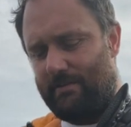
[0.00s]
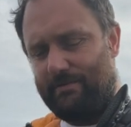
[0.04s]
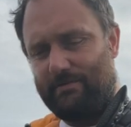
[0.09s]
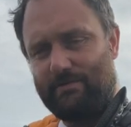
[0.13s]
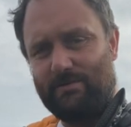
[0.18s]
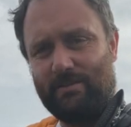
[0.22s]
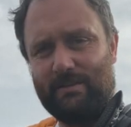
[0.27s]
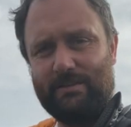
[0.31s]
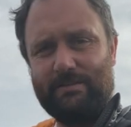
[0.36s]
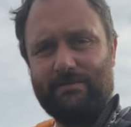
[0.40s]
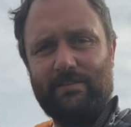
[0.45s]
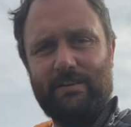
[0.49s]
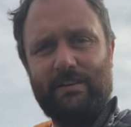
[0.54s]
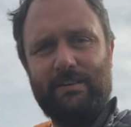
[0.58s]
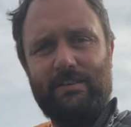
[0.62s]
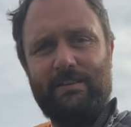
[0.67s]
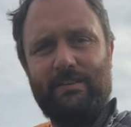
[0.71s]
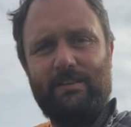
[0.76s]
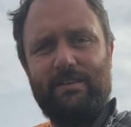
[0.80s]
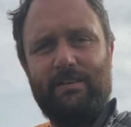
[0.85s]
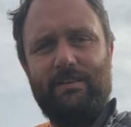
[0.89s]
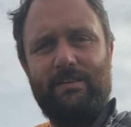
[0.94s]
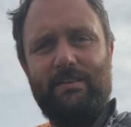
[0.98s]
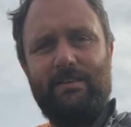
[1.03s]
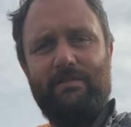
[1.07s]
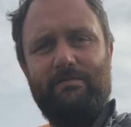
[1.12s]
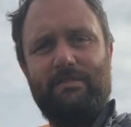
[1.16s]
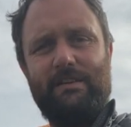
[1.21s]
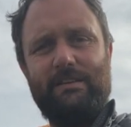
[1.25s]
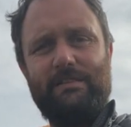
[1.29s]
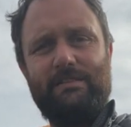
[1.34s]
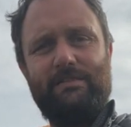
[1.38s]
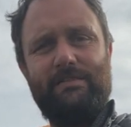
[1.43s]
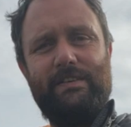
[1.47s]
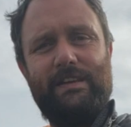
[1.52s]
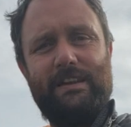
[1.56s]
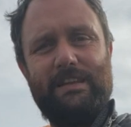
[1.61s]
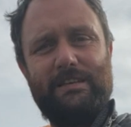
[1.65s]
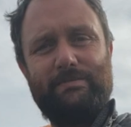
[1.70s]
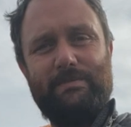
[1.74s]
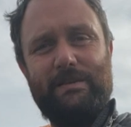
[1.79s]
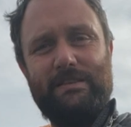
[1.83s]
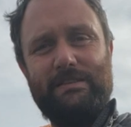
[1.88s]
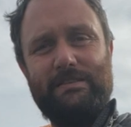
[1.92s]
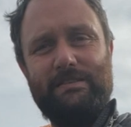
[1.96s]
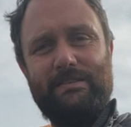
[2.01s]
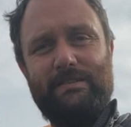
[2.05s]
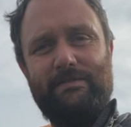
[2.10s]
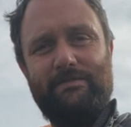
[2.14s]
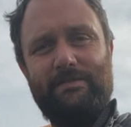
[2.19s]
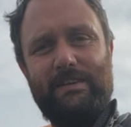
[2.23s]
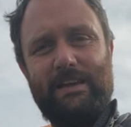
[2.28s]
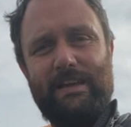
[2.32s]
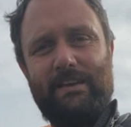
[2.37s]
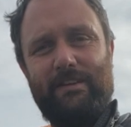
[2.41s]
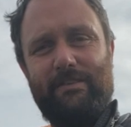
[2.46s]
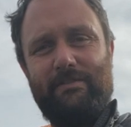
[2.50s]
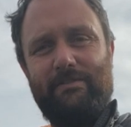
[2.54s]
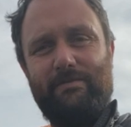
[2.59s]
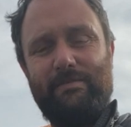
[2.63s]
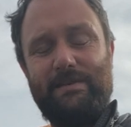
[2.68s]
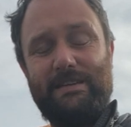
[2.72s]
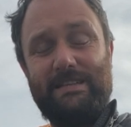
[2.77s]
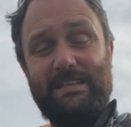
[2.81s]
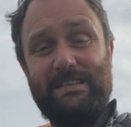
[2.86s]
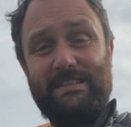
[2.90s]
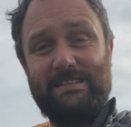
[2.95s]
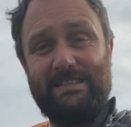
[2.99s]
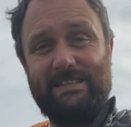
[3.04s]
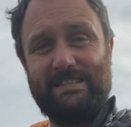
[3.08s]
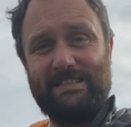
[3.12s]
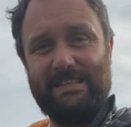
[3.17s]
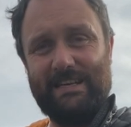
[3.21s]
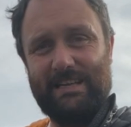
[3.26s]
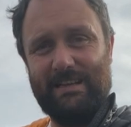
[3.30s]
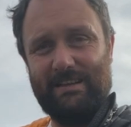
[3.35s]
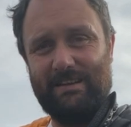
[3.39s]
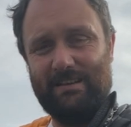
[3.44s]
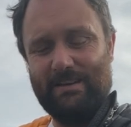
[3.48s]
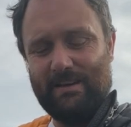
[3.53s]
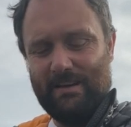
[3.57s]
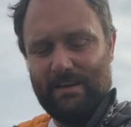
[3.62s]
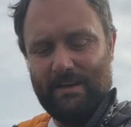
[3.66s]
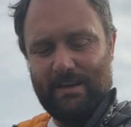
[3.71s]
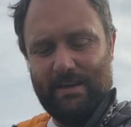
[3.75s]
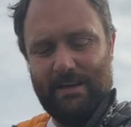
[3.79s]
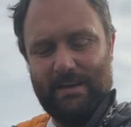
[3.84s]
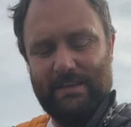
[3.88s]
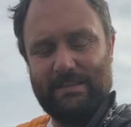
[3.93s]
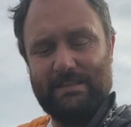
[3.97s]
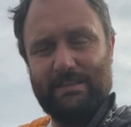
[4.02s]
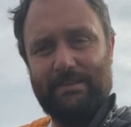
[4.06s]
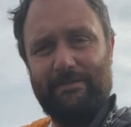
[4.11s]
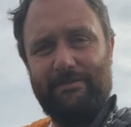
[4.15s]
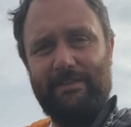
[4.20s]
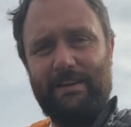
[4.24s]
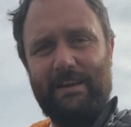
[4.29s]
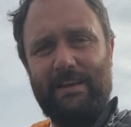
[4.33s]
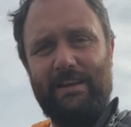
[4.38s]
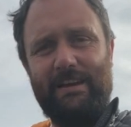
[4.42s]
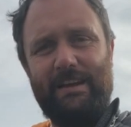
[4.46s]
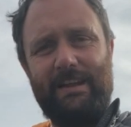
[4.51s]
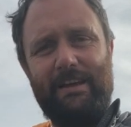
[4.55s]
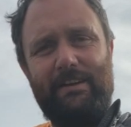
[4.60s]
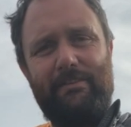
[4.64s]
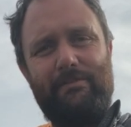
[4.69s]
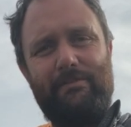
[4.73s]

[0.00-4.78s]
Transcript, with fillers: I've tried to find a relatively inexpensive link from a decent seller. It is an affiliate